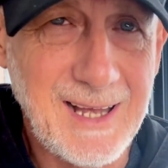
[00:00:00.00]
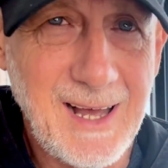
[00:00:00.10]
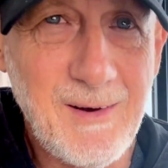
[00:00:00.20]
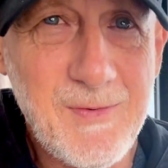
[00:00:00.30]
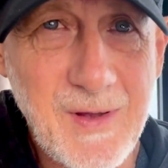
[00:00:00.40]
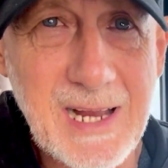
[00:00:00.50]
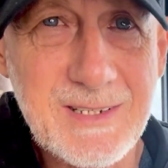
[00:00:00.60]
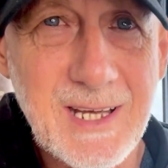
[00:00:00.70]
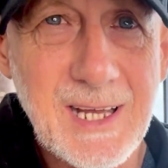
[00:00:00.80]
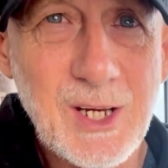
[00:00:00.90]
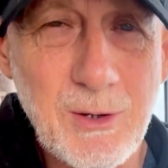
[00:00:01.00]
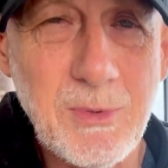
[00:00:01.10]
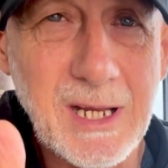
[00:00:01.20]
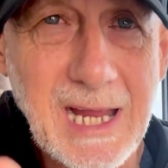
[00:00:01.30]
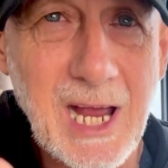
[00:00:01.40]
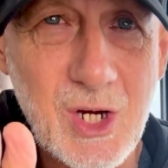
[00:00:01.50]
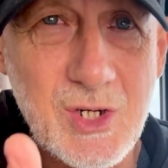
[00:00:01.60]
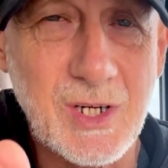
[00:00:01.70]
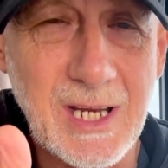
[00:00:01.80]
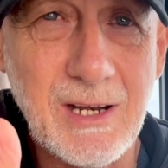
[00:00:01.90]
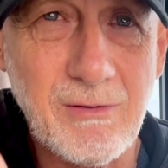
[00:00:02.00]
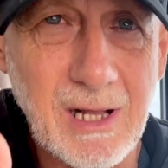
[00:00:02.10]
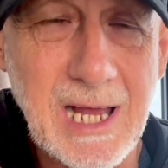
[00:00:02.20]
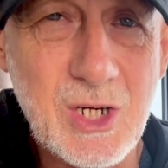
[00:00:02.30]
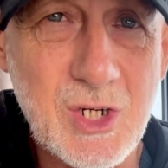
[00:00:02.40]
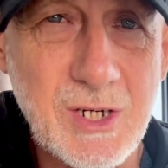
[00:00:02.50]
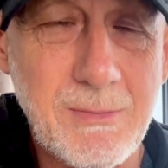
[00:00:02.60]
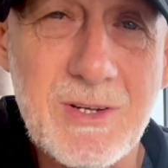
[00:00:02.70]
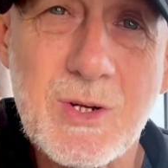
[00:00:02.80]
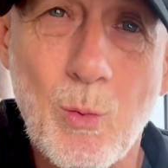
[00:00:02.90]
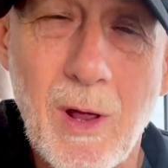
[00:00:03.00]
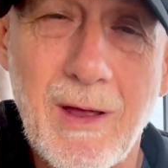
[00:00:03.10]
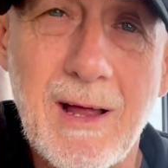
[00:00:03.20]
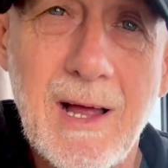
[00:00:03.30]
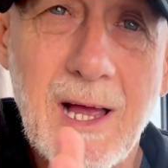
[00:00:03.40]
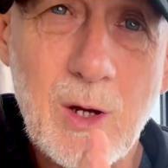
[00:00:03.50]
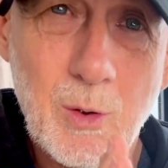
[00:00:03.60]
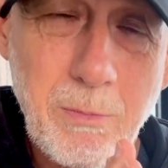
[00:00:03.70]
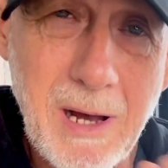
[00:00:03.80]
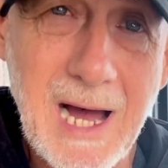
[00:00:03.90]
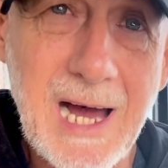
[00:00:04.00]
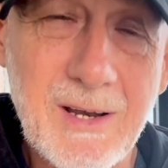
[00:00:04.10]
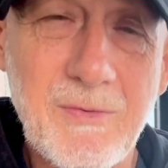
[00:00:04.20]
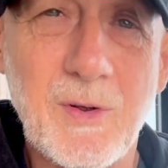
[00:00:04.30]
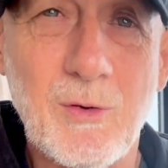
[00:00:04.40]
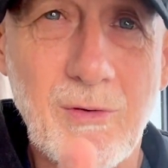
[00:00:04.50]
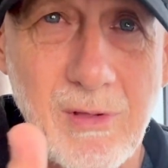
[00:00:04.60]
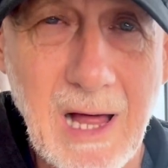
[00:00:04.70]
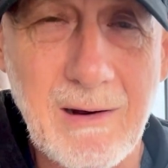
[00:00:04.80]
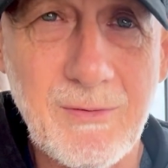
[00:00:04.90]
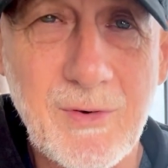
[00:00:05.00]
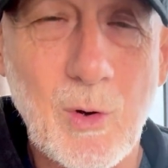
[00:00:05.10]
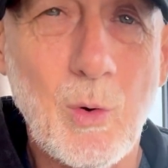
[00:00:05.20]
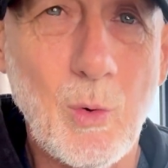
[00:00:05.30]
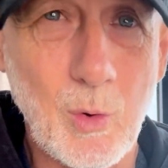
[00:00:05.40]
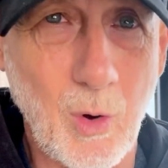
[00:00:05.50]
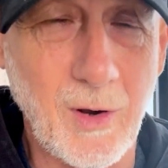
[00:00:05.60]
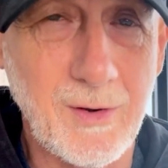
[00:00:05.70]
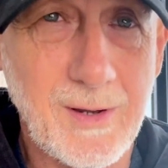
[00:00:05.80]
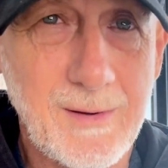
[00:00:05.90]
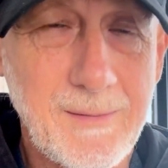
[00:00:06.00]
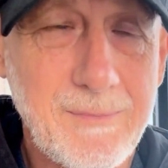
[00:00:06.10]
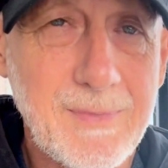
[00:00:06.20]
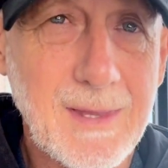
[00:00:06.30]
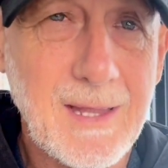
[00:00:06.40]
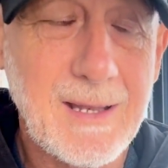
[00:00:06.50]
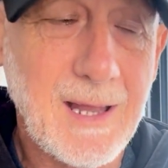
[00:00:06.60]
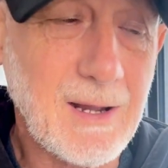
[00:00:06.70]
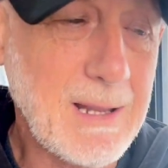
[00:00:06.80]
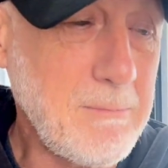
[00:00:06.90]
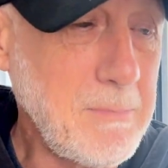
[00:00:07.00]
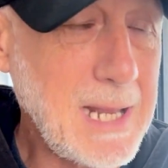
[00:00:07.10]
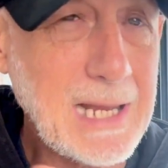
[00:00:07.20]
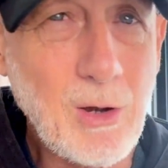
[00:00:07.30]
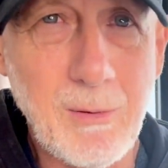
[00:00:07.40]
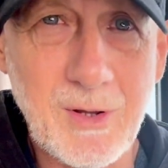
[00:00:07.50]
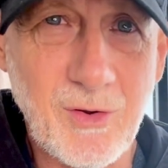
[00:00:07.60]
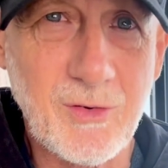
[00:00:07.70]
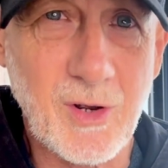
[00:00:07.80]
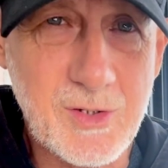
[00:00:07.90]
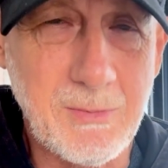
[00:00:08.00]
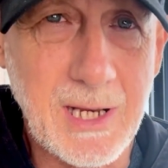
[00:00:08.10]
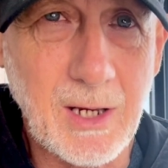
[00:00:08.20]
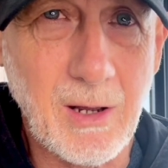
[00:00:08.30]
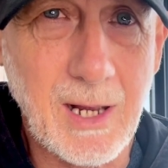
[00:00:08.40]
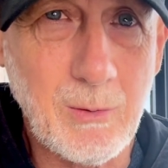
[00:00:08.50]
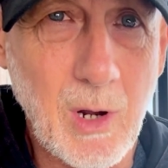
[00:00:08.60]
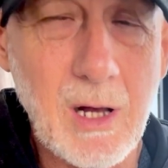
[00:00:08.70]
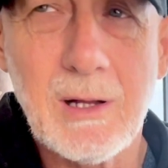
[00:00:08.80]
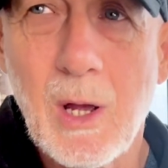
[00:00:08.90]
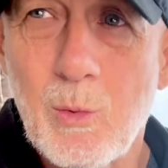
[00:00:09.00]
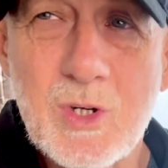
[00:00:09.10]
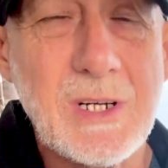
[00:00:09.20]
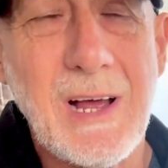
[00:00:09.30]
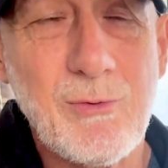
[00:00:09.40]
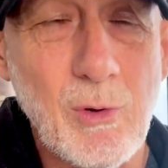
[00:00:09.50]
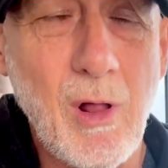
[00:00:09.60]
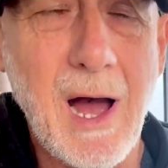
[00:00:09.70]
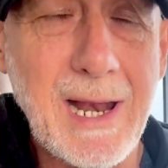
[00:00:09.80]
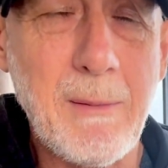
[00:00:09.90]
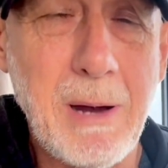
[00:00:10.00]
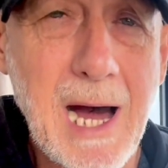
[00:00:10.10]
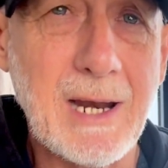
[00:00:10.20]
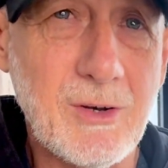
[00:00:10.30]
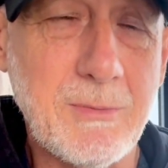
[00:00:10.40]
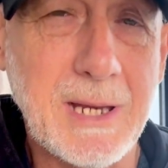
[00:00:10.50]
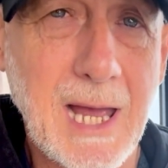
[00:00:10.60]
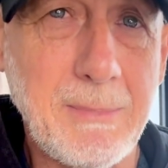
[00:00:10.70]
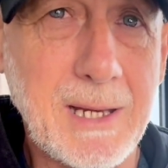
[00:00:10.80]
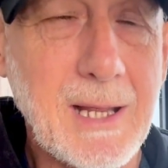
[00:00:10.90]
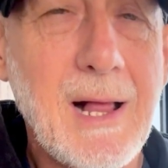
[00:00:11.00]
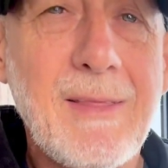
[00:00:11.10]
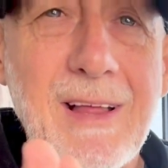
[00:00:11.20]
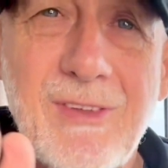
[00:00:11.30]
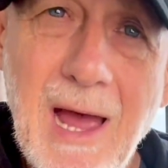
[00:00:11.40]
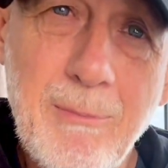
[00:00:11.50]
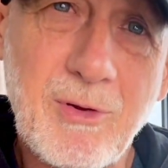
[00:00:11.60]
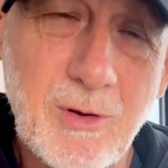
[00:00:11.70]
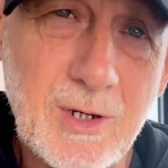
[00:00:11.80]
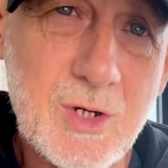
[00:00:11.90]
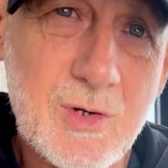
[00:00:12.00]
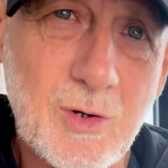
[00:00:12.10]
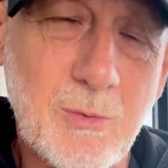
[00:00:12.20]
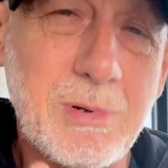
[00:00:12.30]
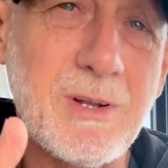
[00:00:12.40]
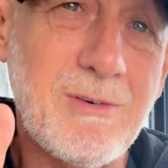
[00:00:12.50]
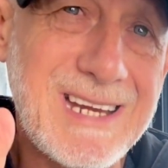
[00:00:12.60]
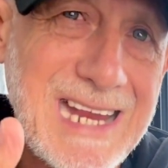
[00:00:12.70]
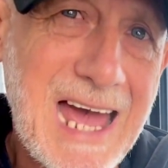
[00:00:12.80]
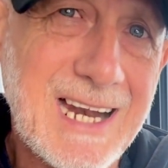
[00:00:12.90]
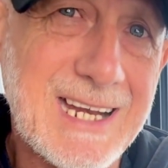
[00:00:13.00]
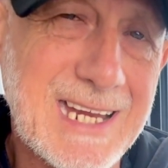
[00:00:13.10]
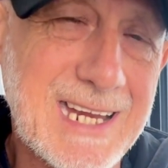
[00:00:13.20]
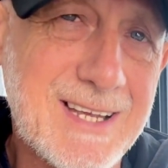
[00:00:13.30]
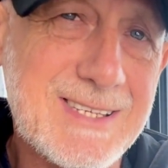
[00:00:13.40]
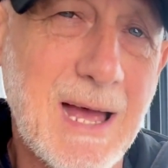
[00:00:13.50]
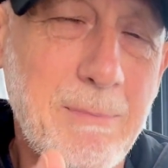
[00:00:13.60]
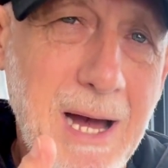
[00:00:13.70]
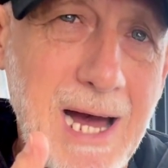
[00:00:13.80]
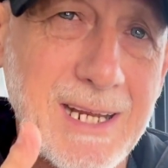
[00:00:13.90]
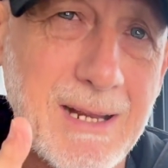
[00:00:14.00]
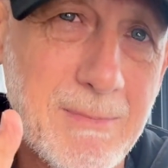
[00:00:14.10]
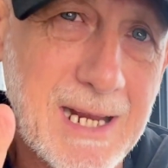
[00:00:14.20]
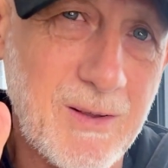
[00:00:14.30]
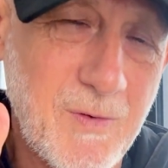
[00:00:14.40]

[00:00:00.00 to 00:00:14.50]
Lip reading: affect communication in a relationship as to whether your partner feels loved or not. Now, I get many comments on social media going, well, we shouldn't have to rely on our partner to be happy. That's absolutely true. But the reality is our partner can make us